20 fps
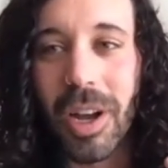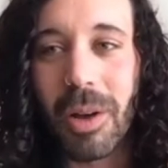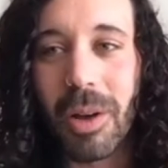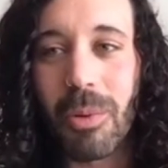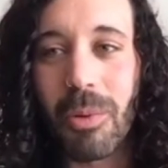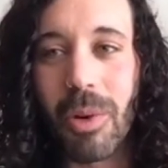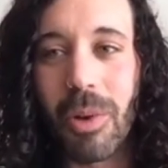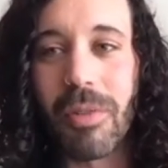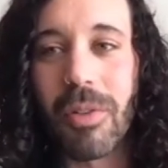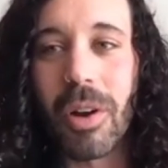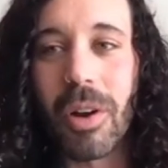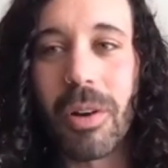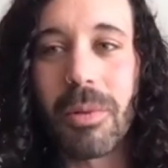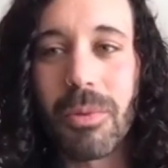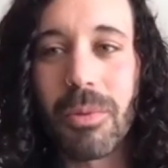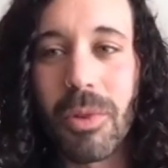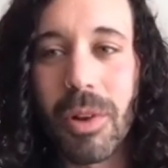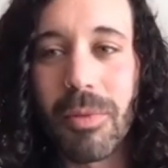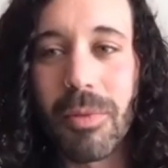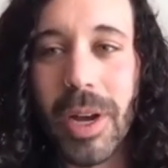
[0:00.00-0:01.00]
One
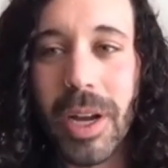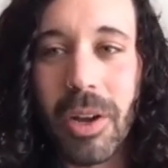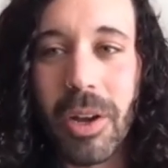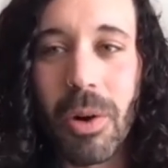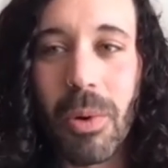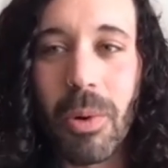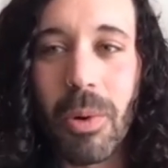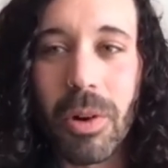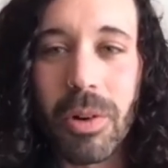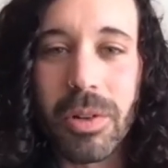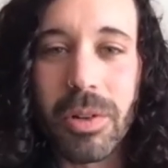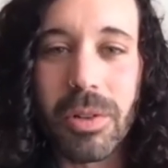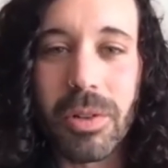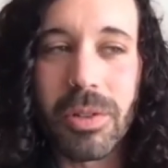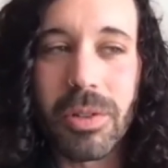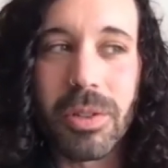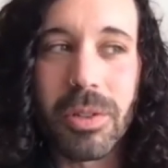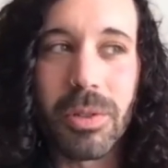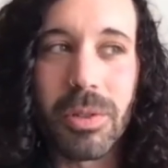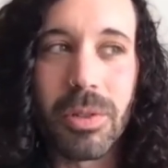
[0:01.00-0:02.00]
of my
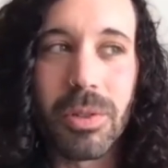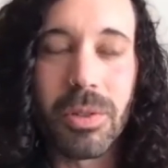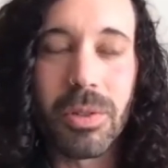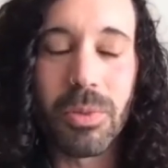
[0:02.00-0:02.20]
coworkers who's